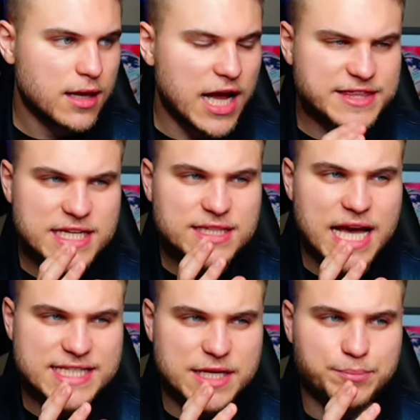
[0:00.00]
I think
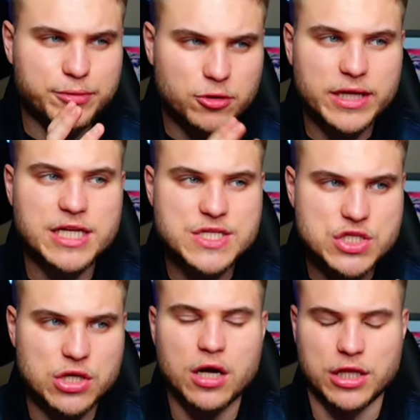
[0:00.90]
that's a pretty
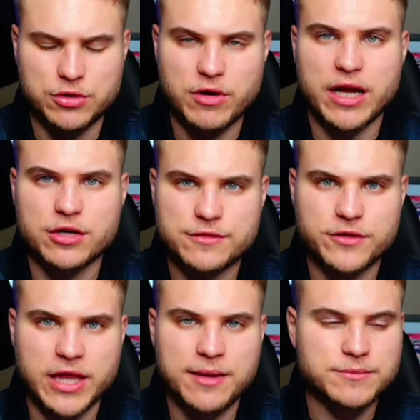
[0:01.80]
solid record
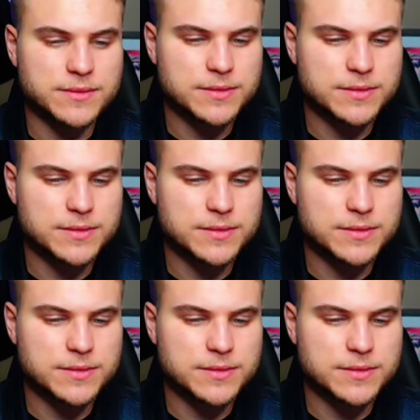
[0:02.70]
for them.